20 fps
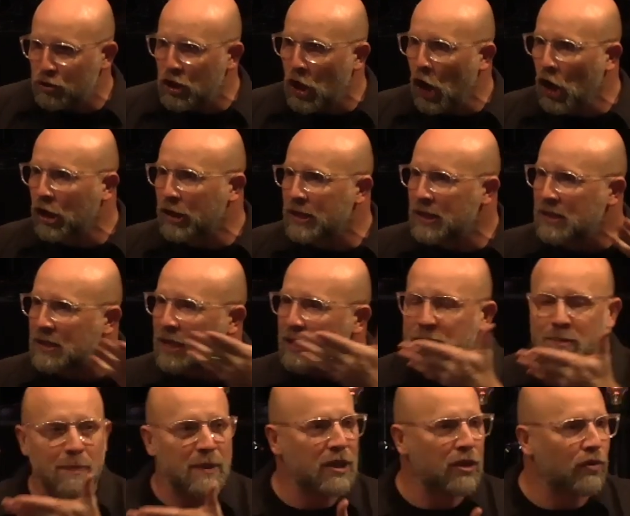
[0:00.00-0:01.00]
Darkness
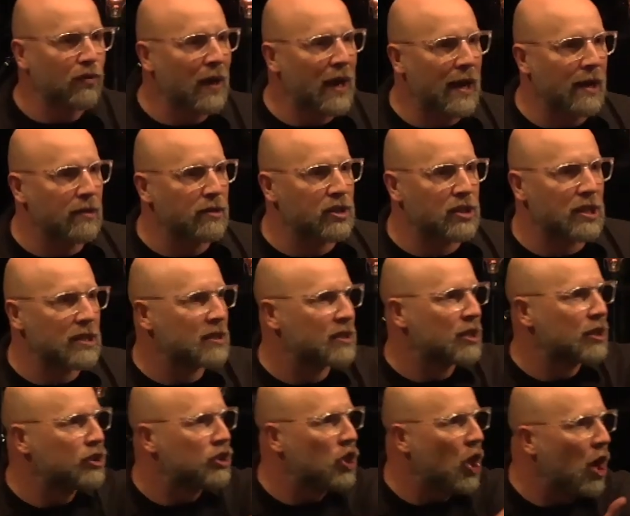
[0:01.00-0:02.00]
has been around since
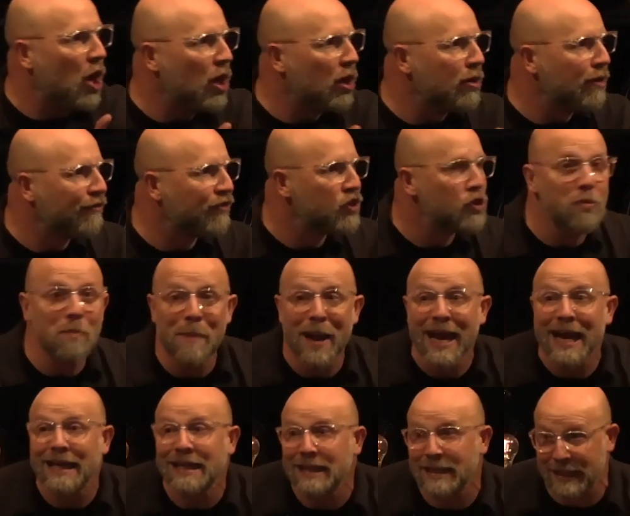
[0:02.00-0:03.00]
the dawn of
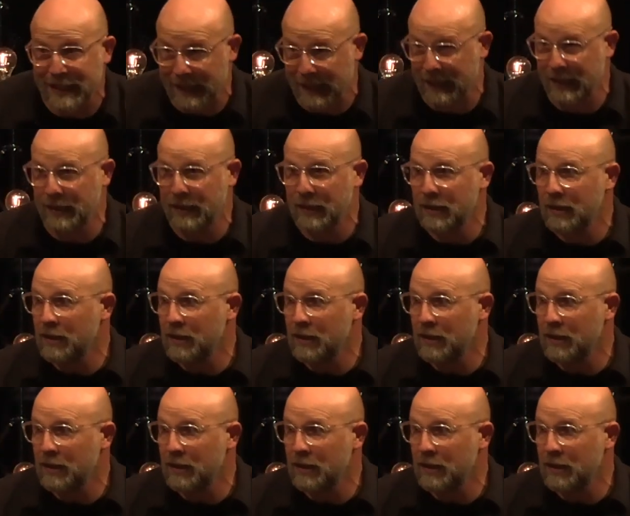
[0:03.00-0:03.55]
humanity.